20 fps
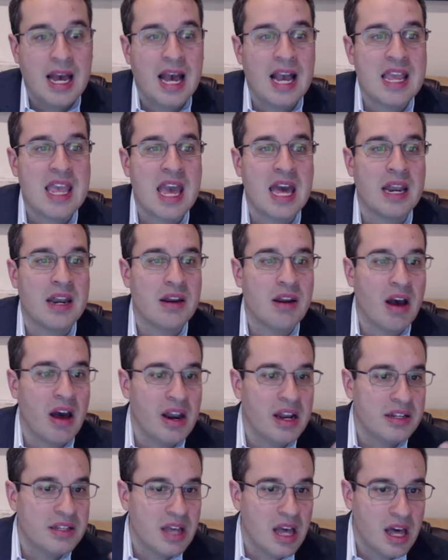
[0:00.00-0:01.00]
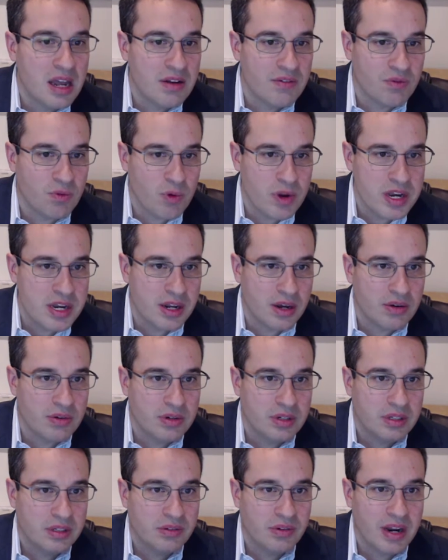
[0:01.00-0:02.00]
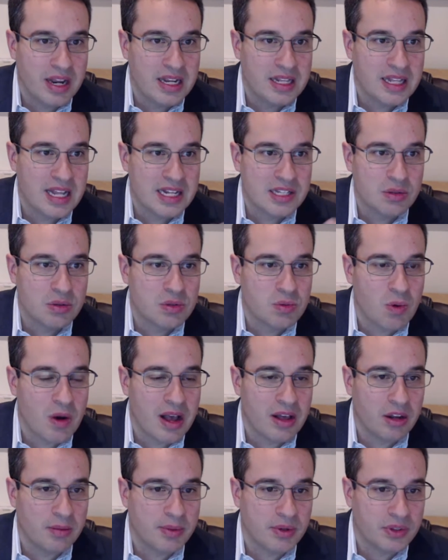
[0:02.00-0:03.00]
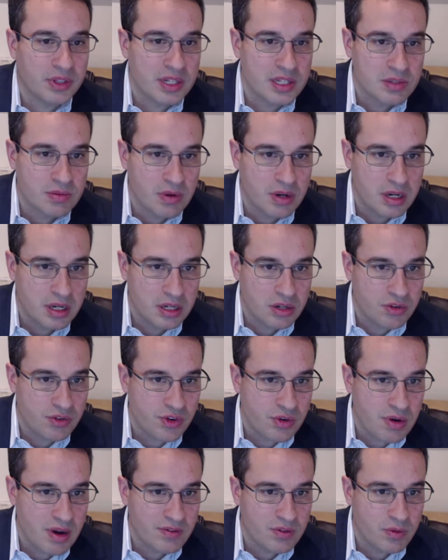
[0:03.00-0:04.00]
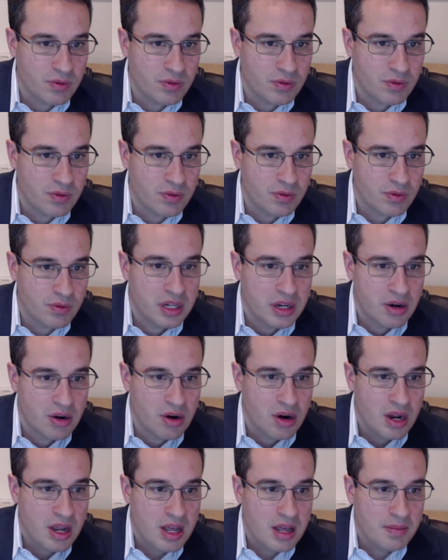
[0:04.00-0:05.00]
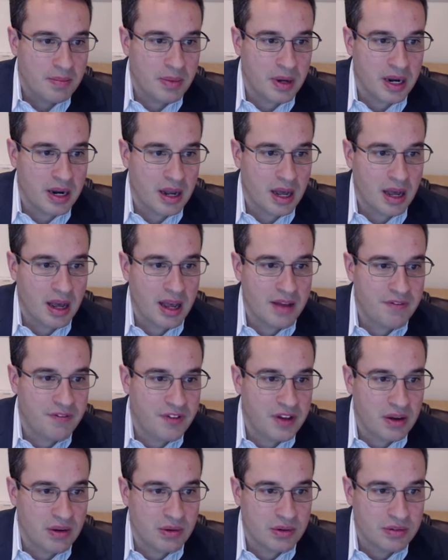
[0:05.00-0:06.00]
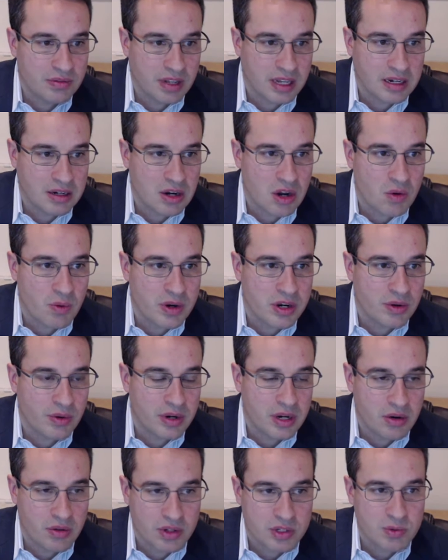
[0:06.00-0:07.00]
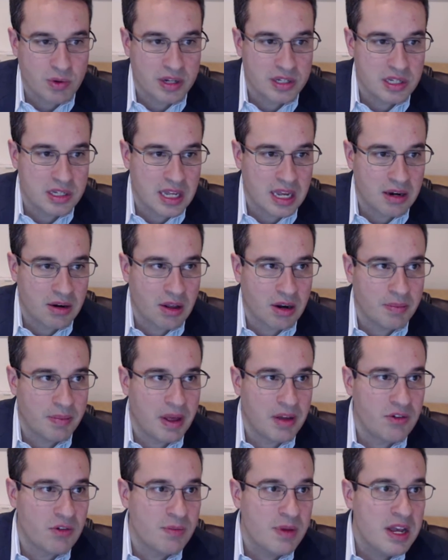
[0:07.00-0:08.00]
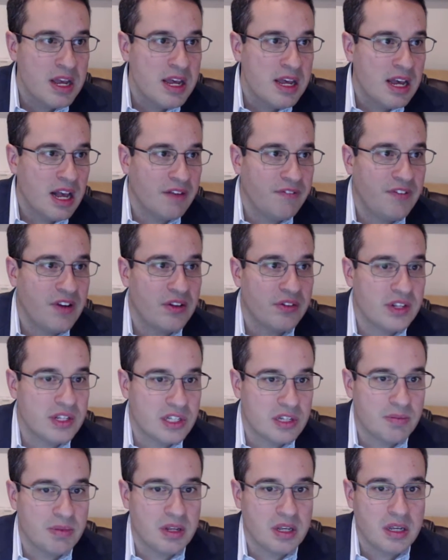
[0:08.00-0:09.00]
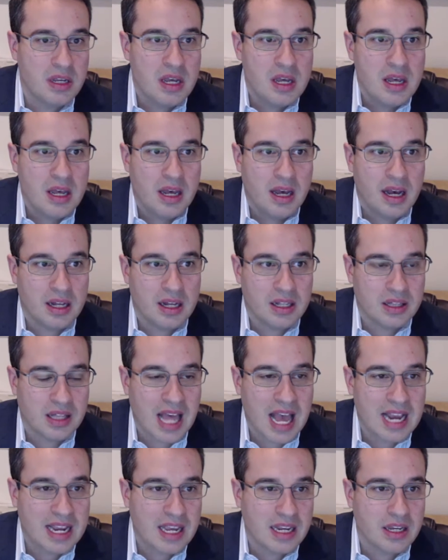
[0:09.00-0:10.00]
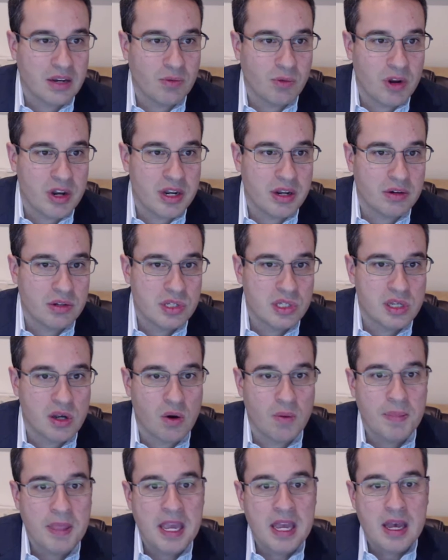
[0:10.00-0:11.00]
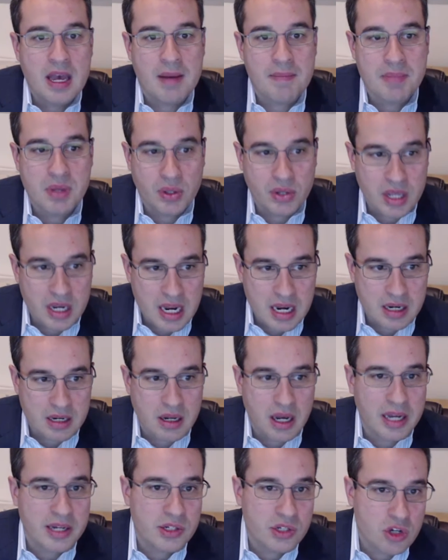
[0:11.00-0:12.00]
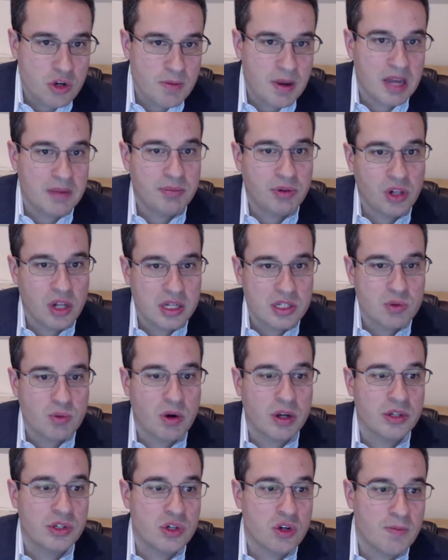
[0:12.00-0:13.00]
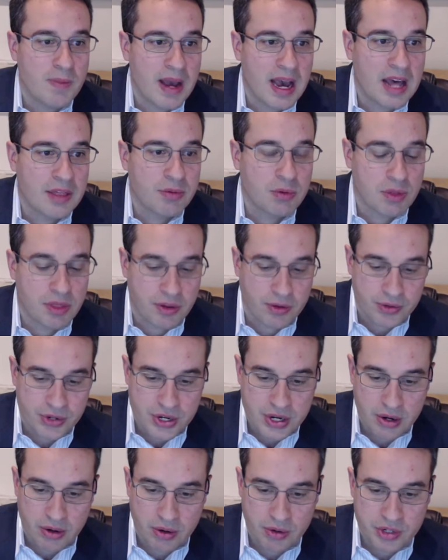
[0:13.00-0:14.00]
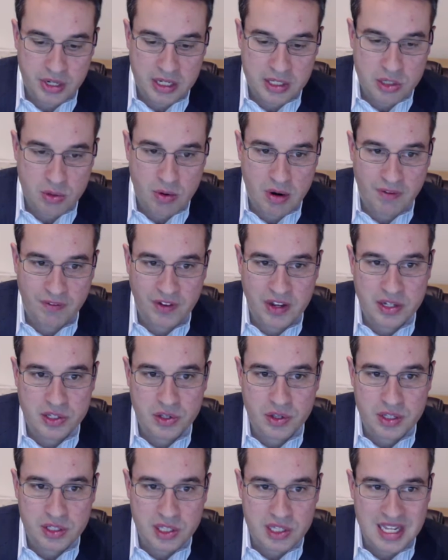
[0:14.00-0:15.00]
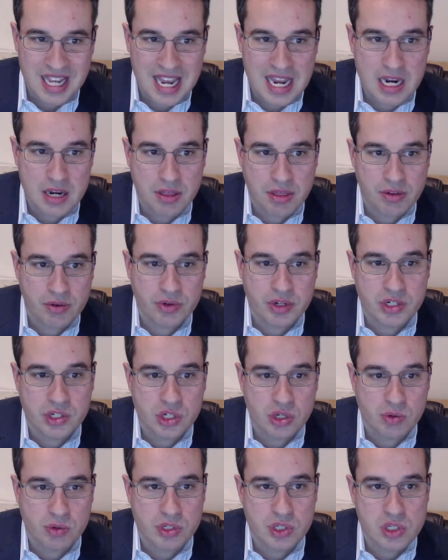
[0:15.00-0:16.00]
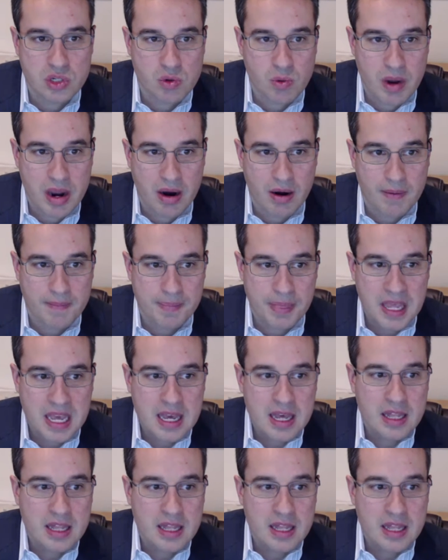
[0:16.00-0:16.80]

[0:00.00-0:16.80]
Again, not a ton of window, right? That's what's wild about this one. You do have a window over here, but I found like no window in here. That's why it's a den and not a bedroom. I found these to be lacking in windows. So $1,089,000, 2-bed plus 1 2-bath, with 1,310 square feet. So this is $832 a square.